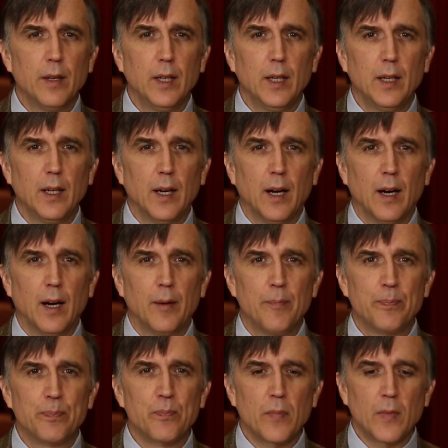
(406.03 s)

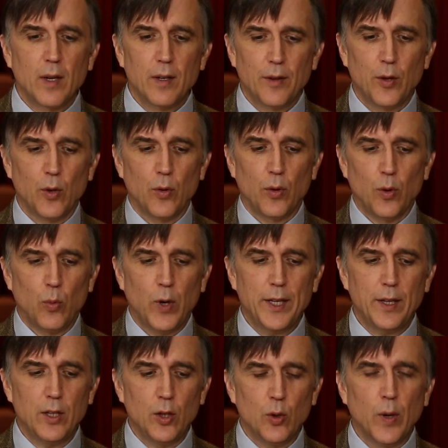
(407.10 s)
The
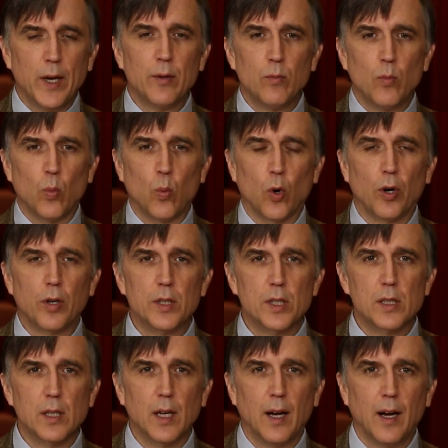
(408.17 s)
way the UN
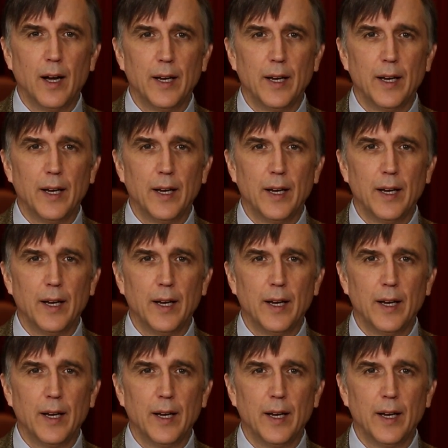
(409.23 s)
works